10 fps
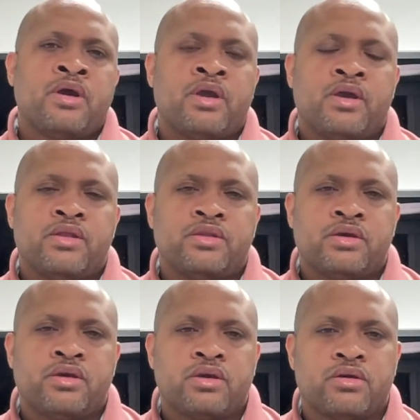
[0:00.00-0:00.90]
and
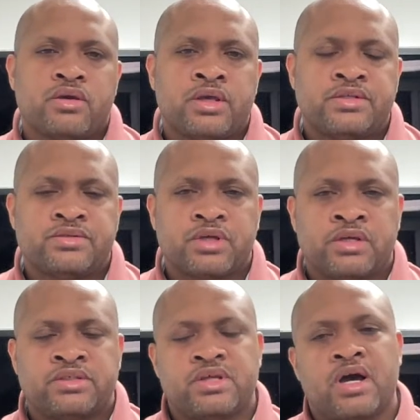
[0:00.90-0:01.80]
it's a
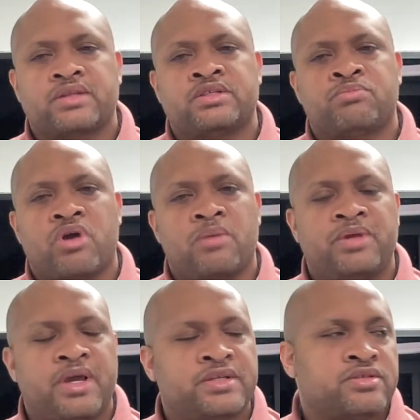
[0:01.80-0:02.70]
stock that's
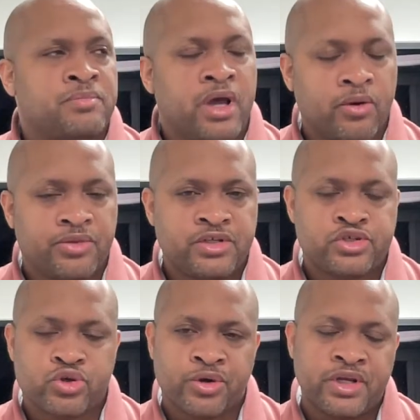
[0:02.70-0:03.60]
probably has some healthy
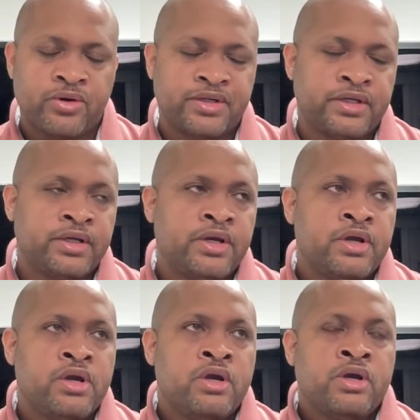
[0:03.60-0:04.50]
shorting on it.
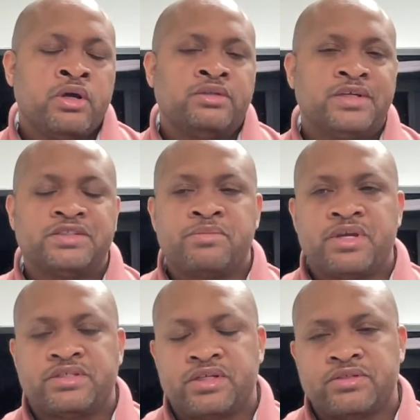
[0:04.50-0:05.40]
Does it
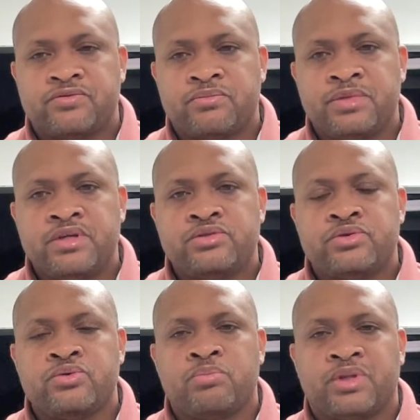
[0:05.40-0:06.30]
make sense for me
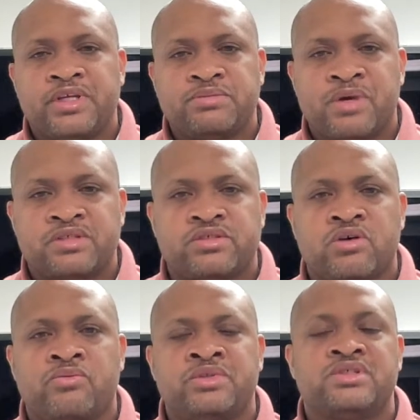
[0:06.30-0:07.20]
to place
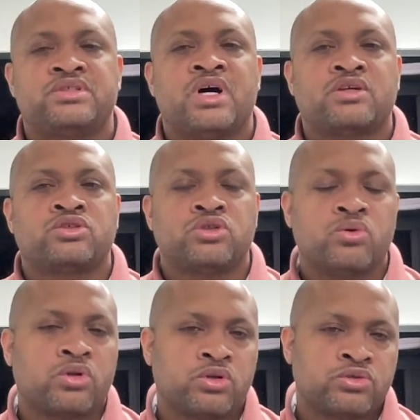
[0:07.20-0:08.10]
myself with this stock
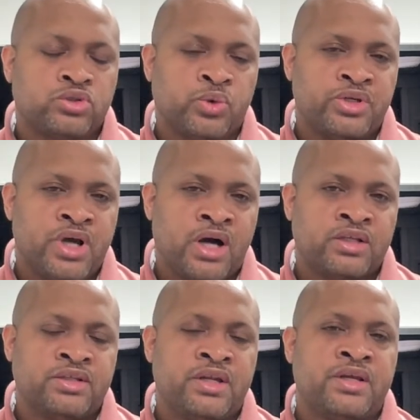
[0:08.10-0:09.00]
so close to
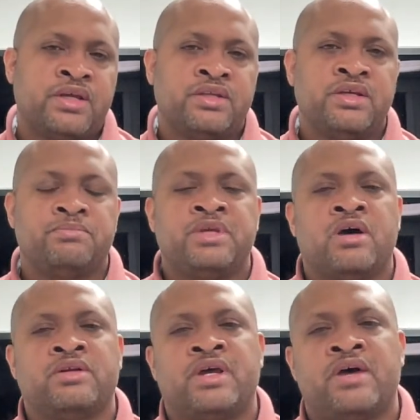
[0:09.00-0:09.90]
$1 that it can dip
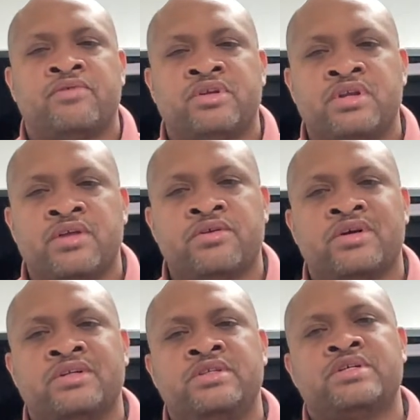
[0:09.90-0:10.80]
down and have another
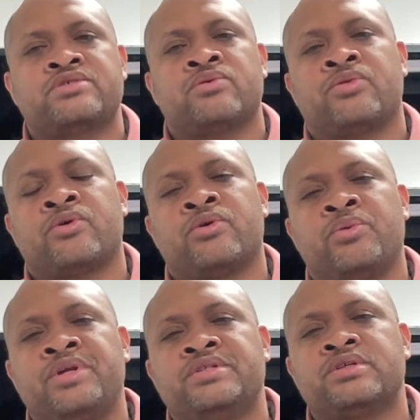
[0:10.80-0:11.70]
additional 30
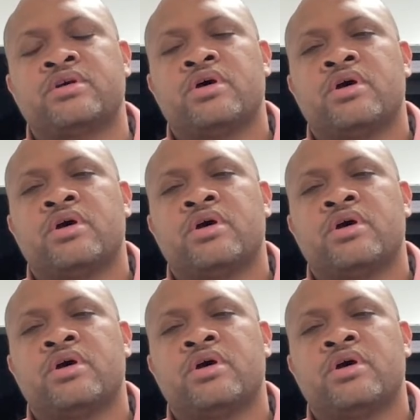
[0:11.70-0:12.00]
weeks?